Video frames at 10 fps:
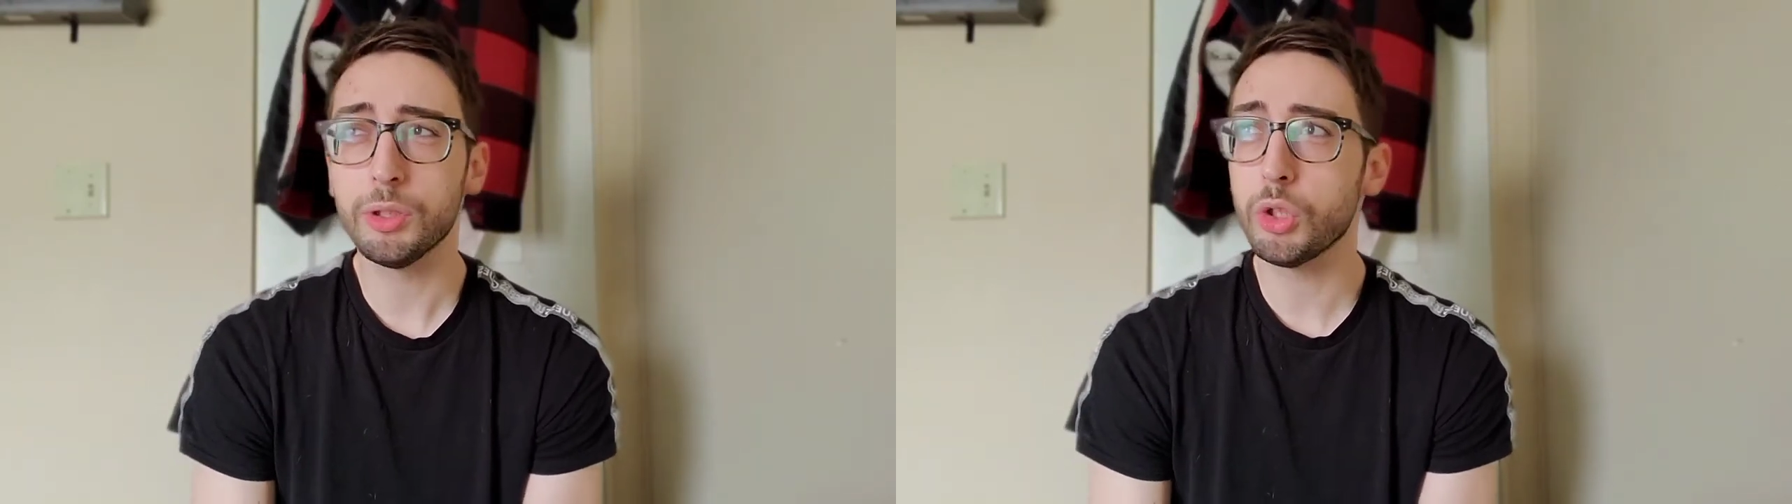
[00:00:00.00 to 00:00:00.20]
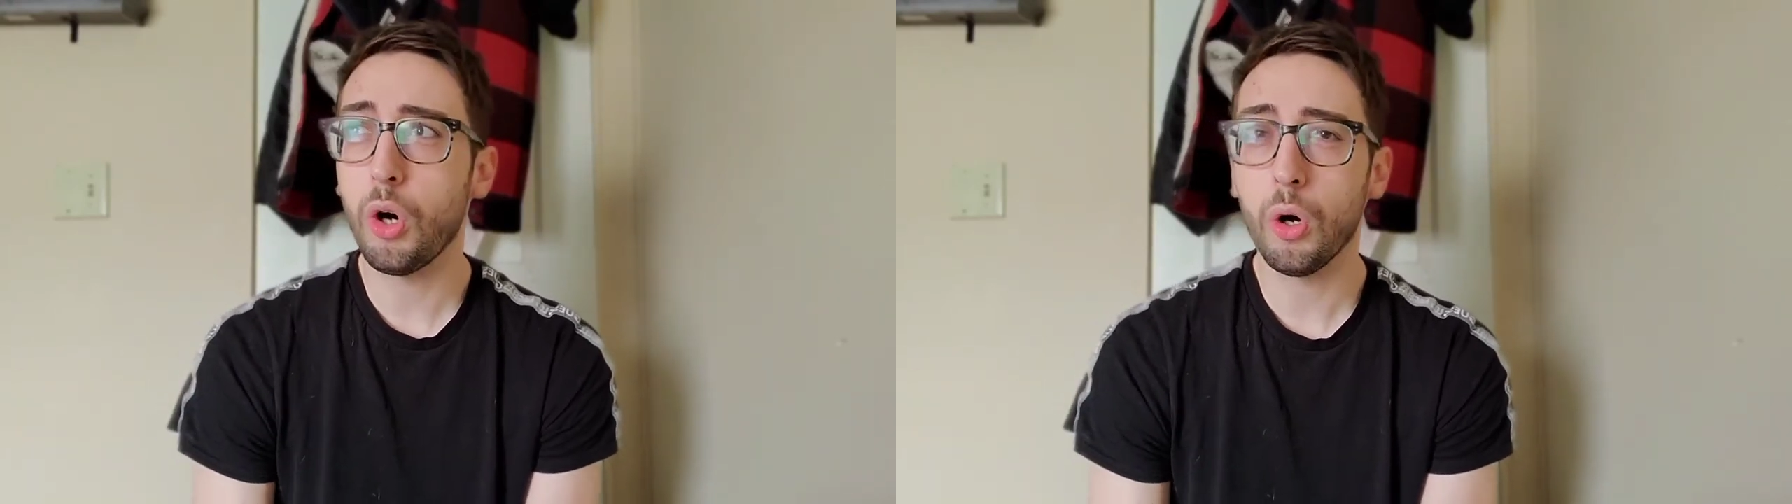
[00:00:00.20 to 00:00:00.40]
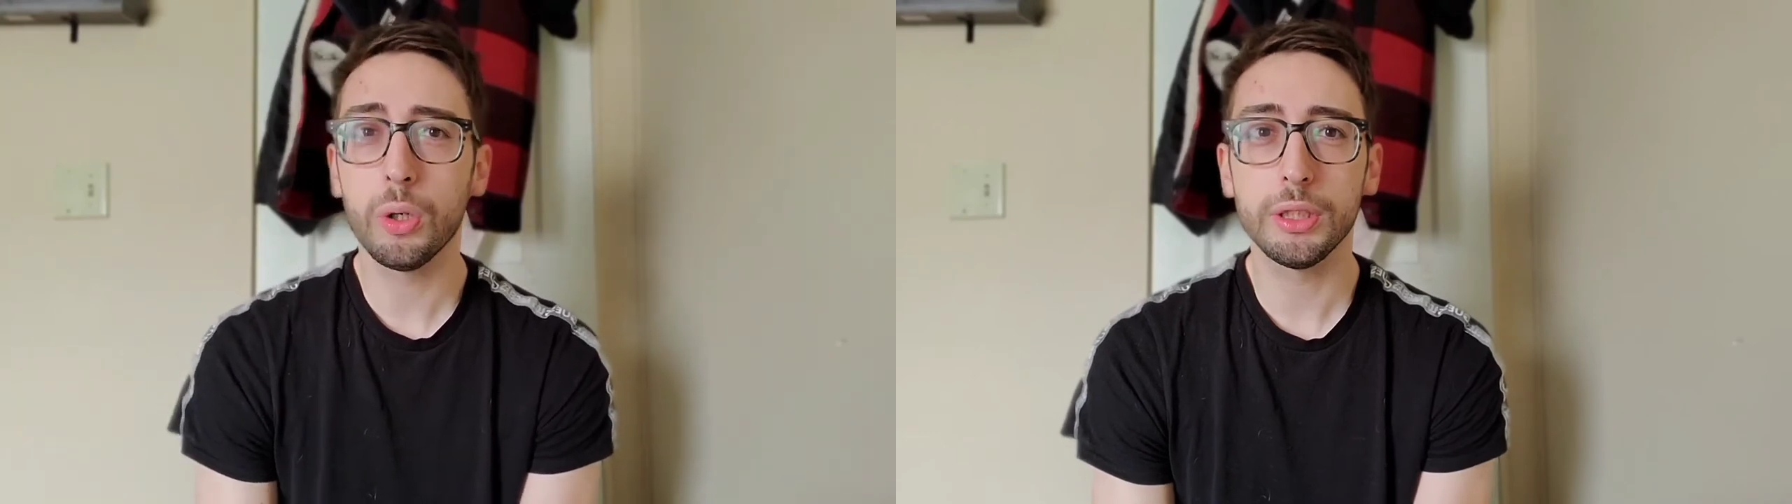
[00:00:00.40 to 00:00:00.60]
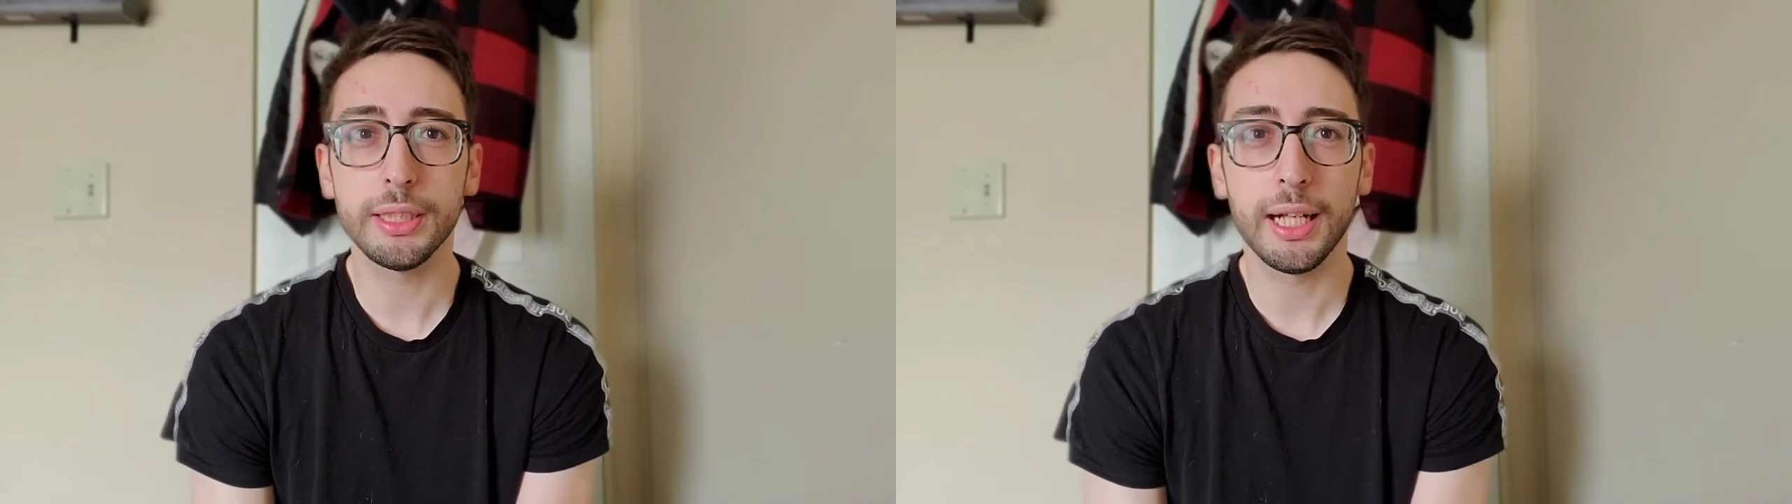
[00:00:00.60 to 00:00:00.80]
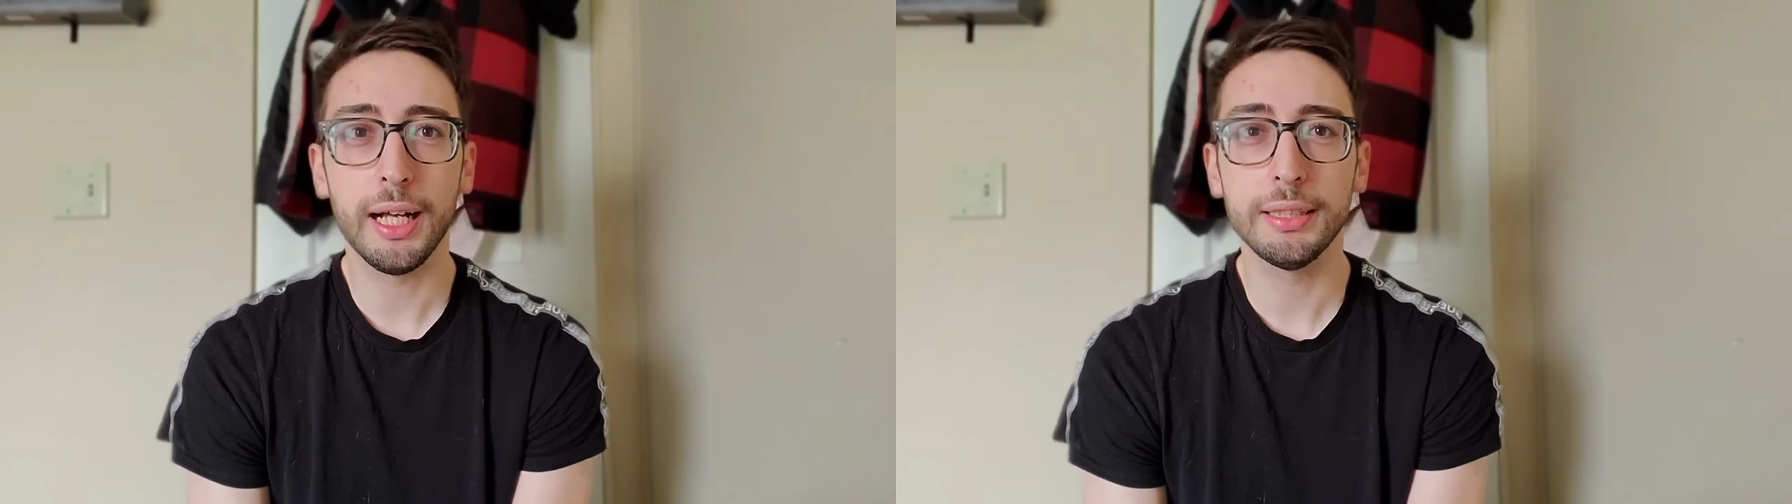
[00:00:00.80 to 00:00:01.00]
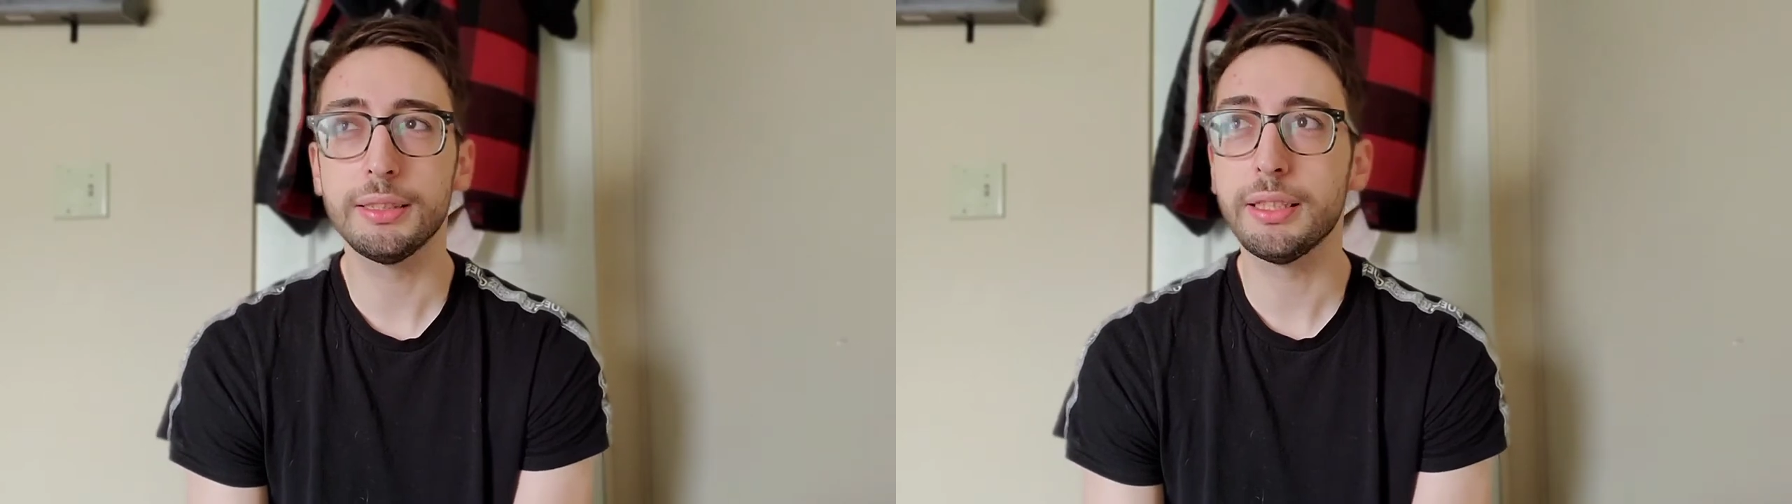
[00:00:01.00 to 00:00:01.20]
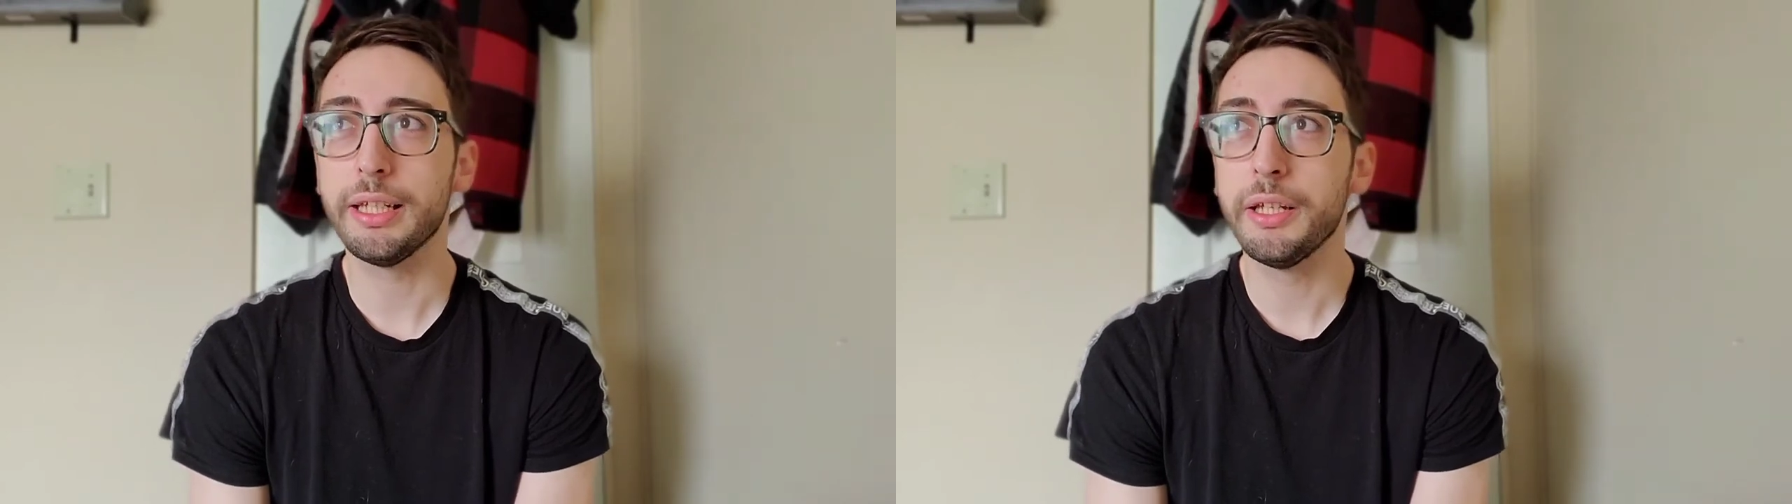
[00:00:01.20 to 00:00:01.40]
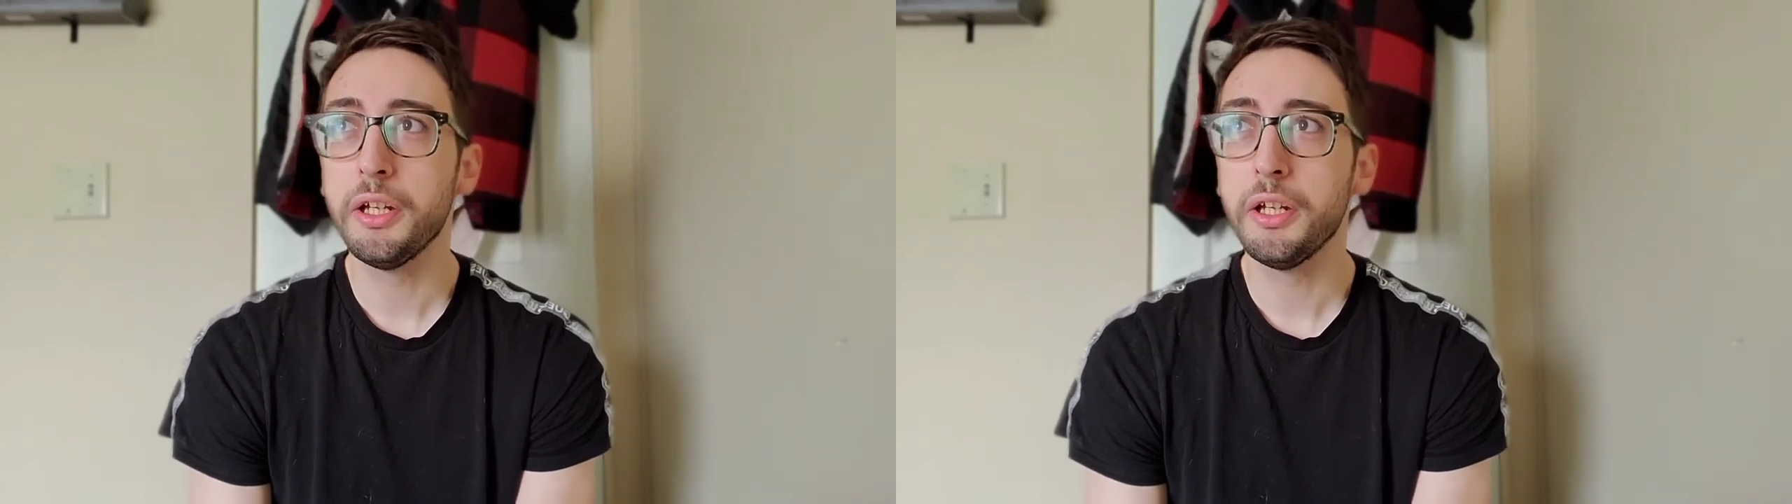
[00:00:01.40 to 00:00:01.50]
It's hard to constantly,